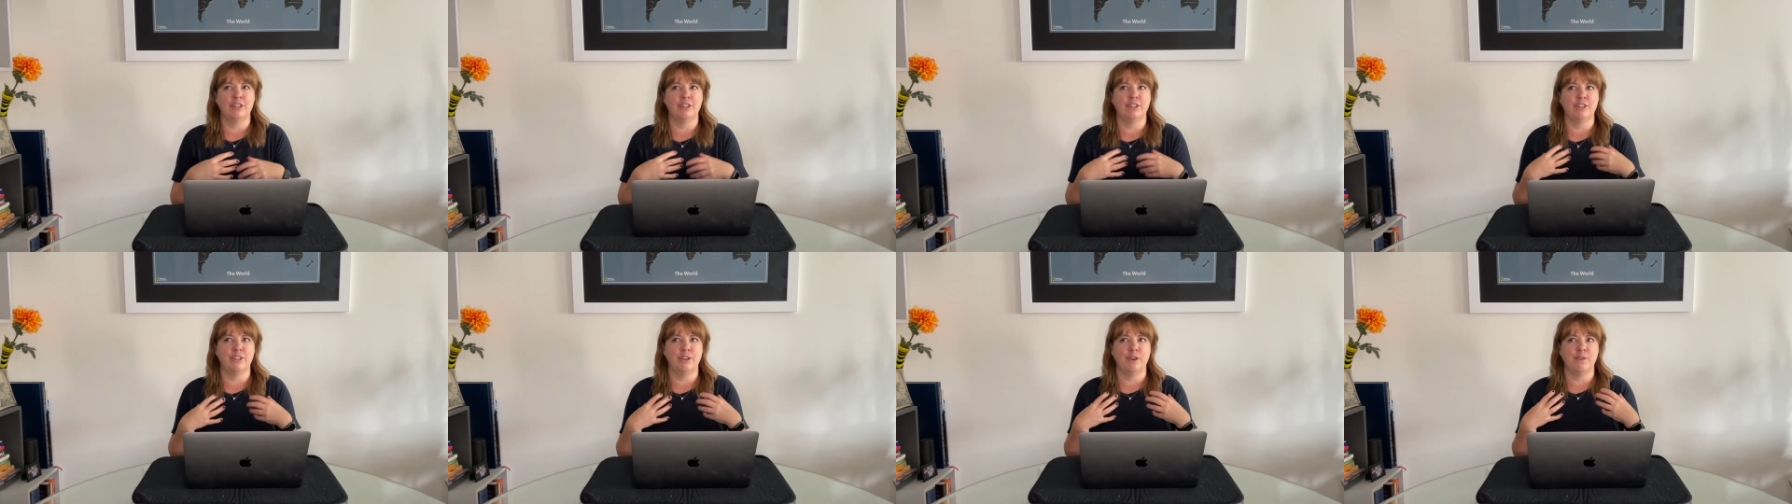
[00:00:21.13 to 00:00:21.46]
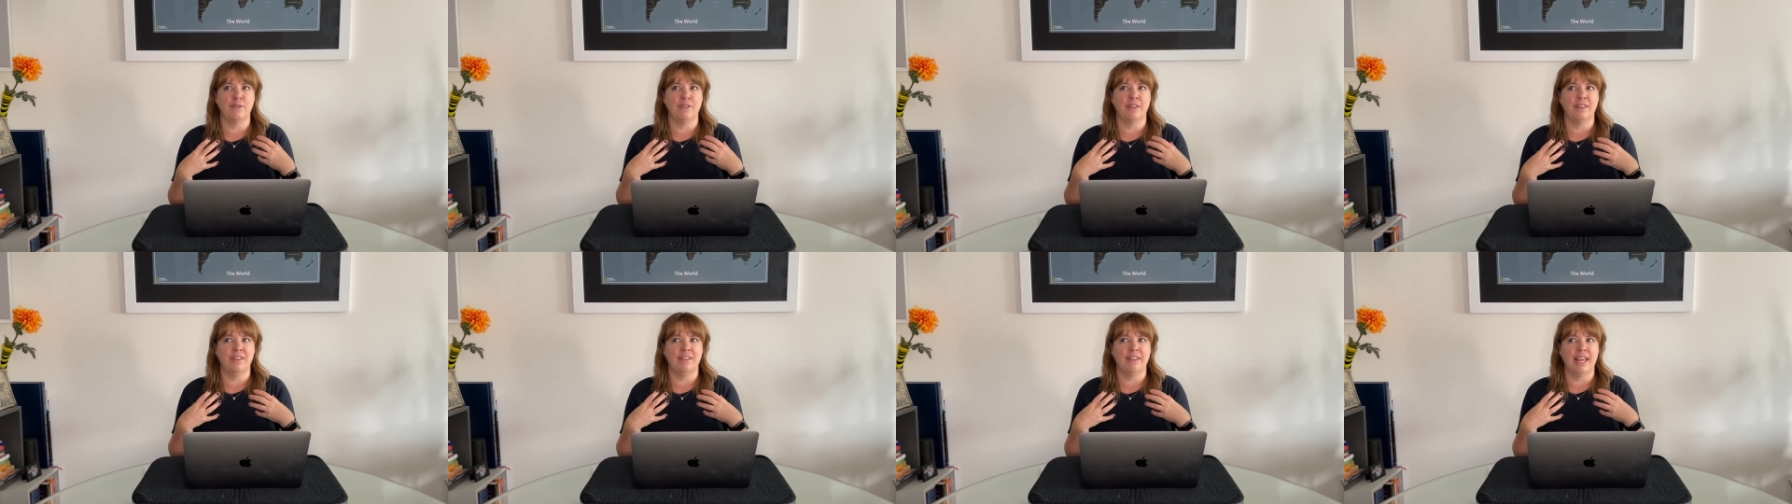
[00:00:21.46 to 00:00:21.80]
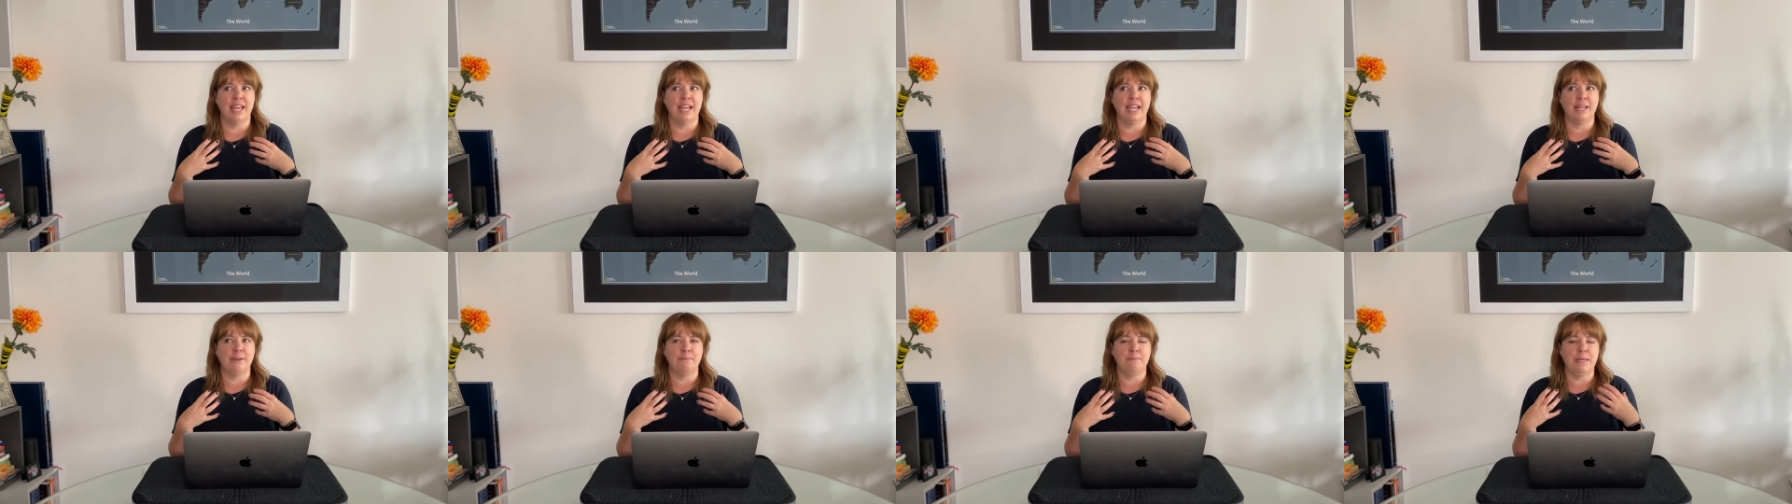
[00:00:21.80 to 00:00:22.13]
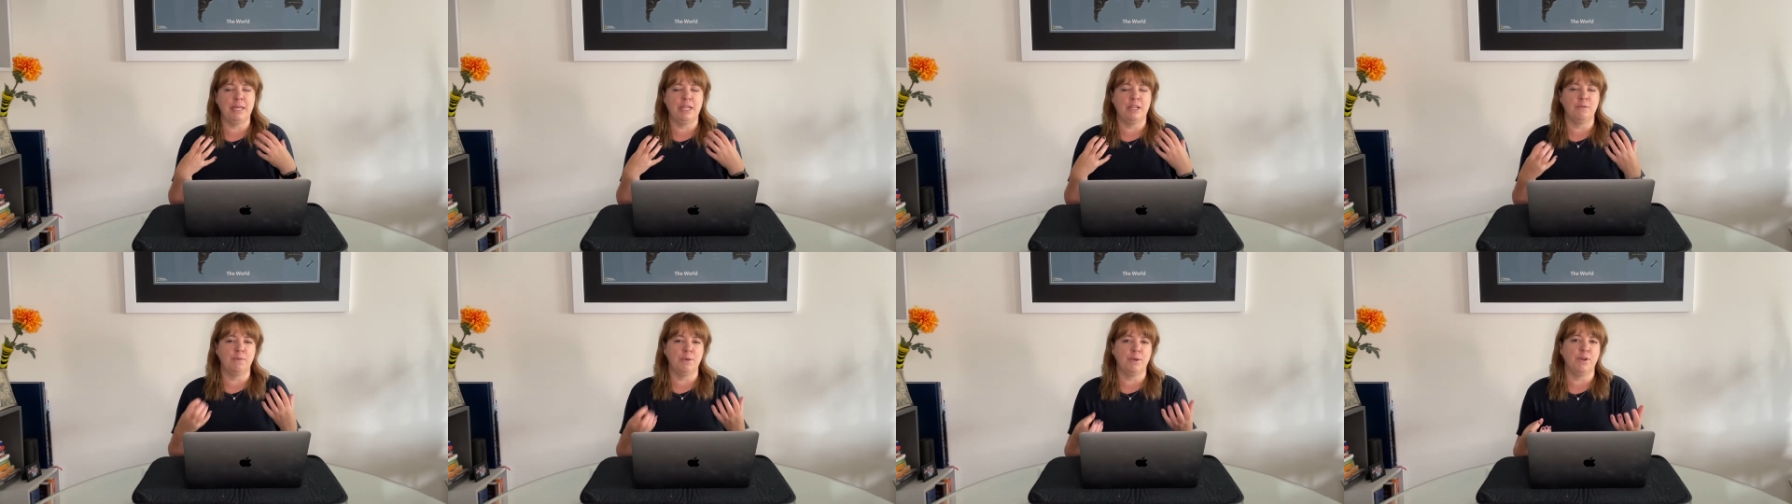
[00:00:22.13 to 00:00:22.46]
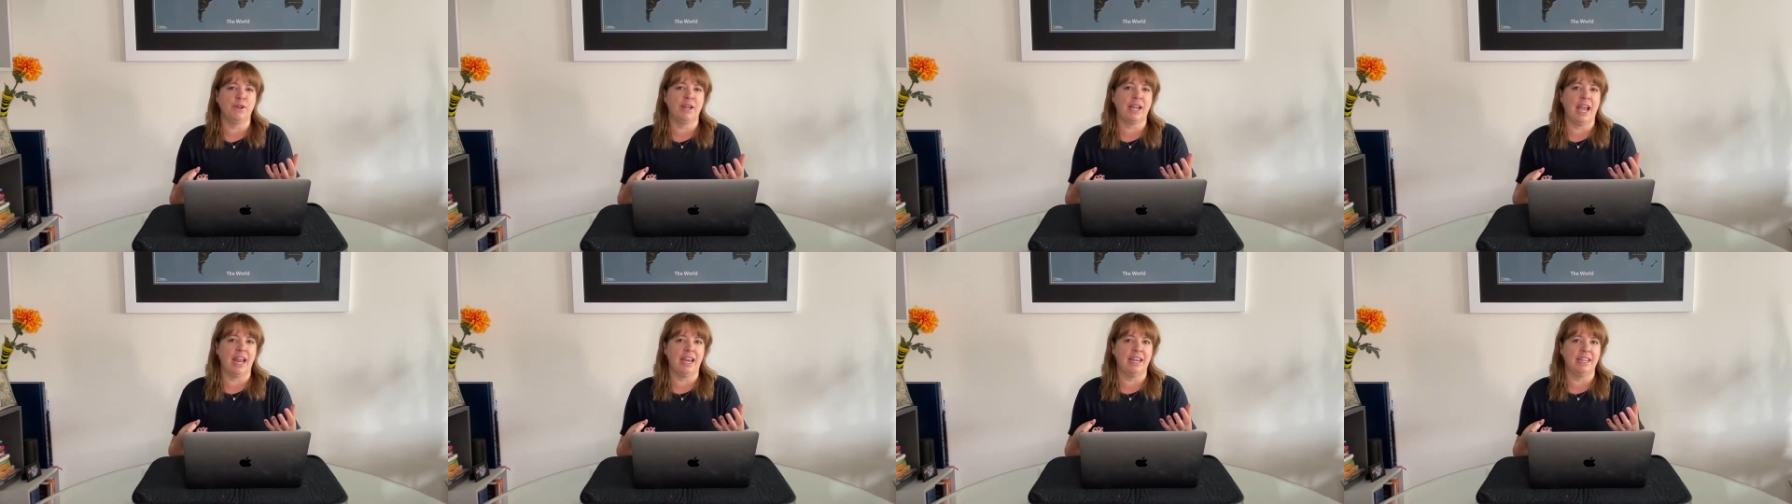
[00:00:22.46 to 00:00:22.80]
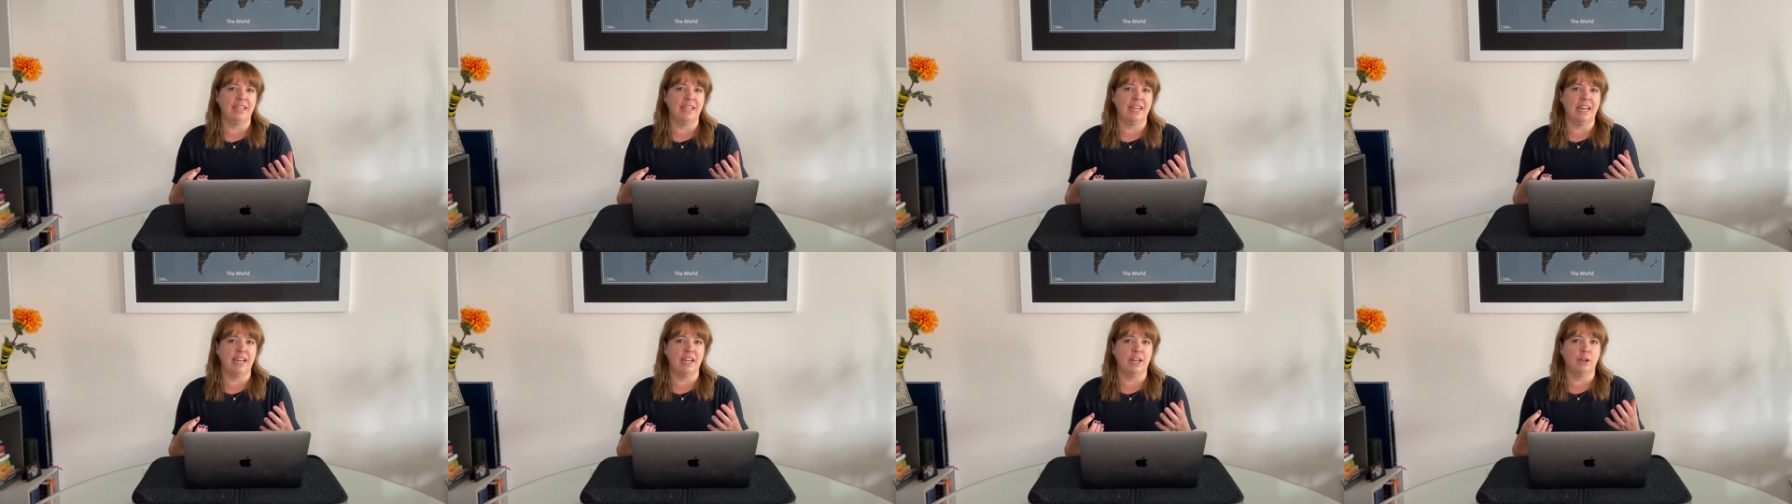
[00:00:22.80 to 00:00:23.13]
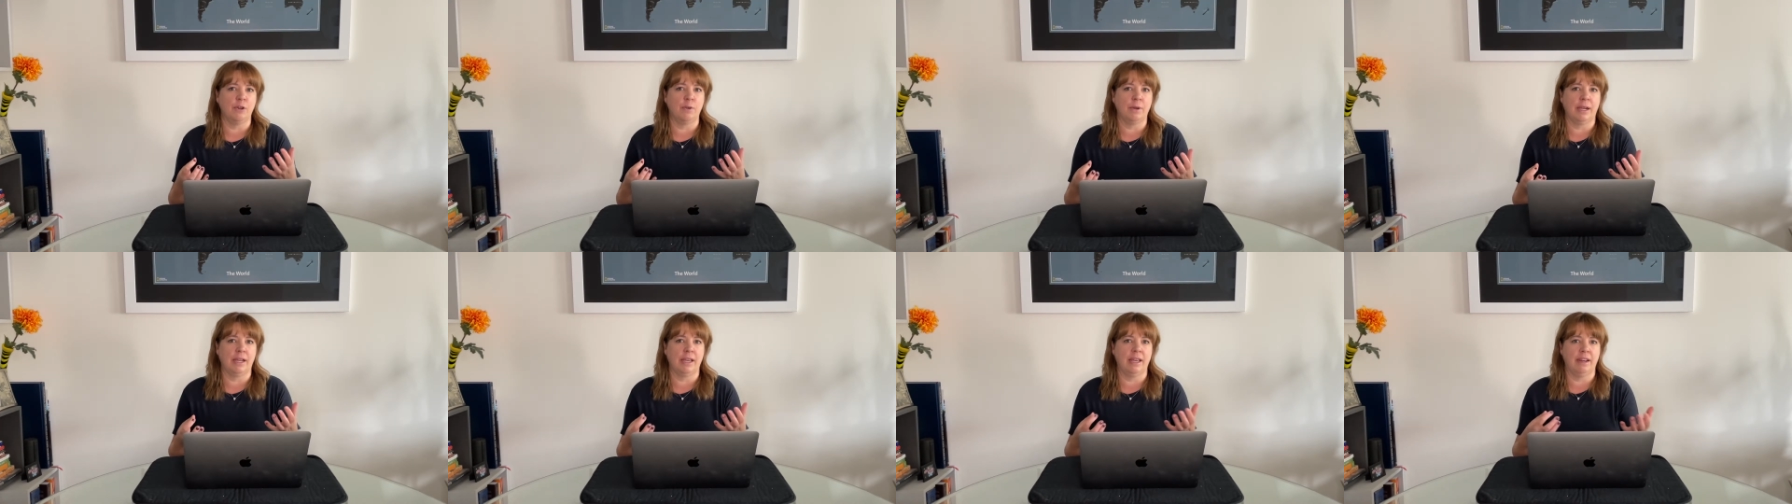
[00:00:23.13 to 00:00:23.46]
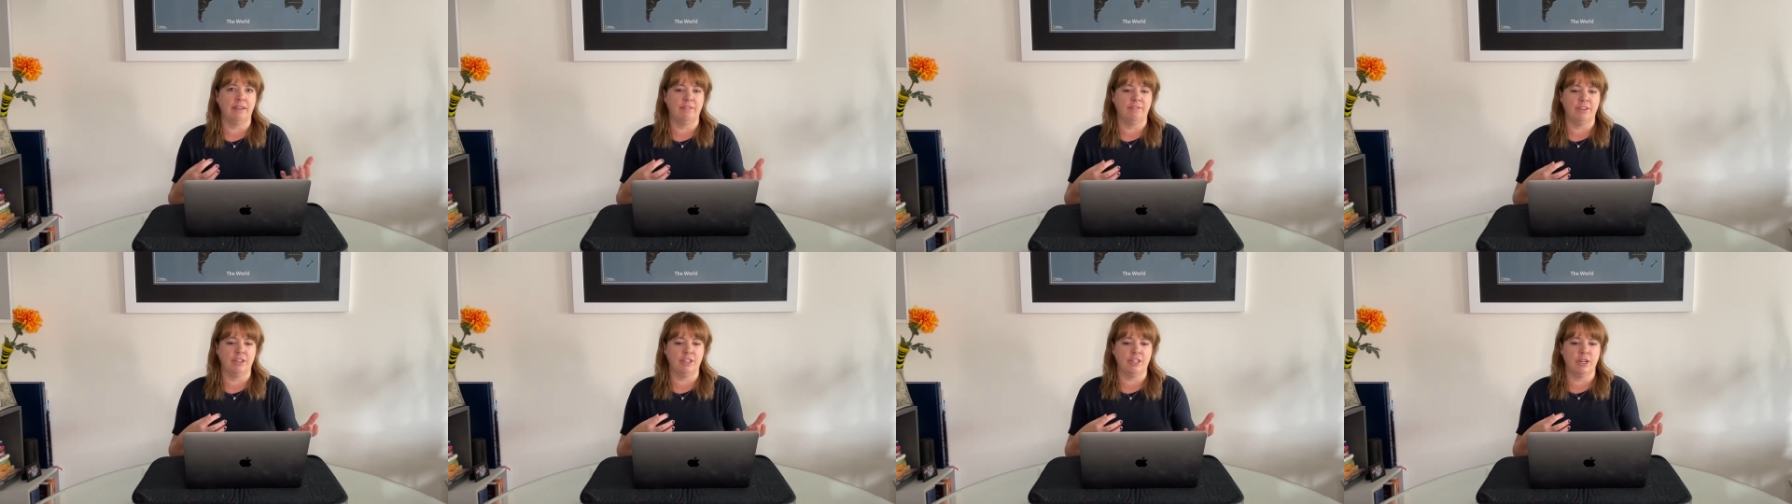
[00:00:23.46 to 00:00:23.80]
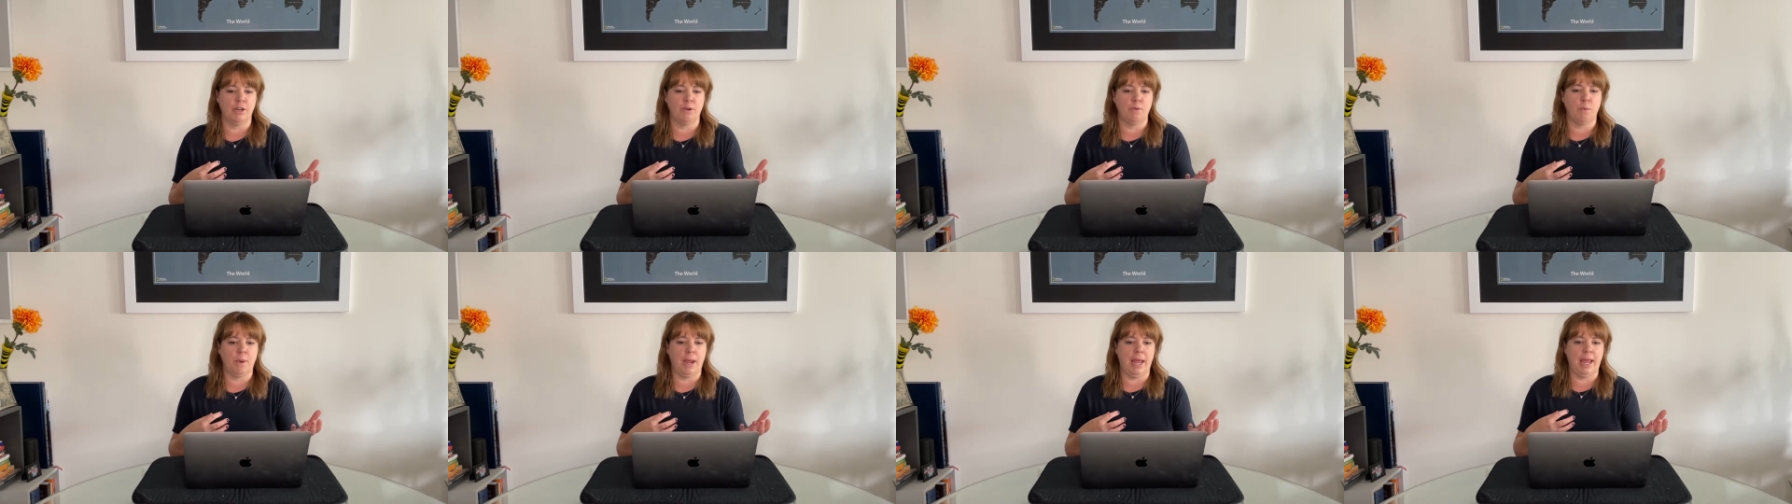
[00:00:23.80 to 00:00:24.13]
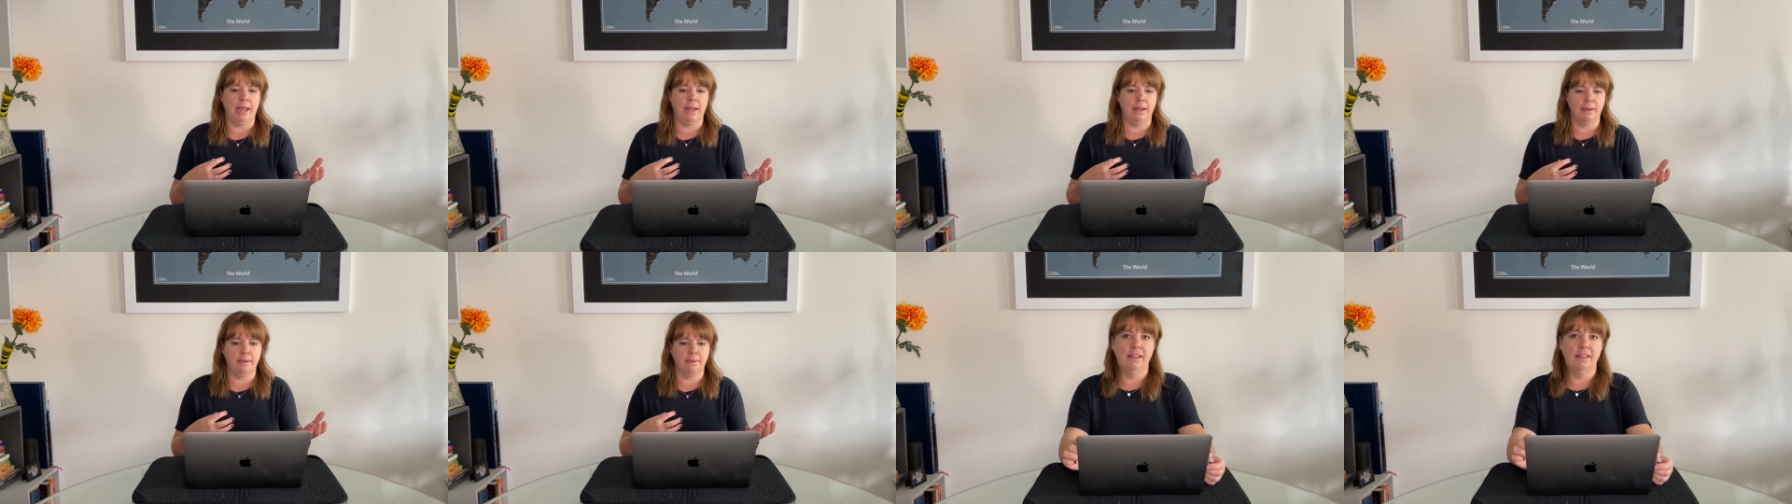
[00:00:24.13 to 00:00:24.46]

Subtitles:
so that they can be communicated in a quick and efficient way.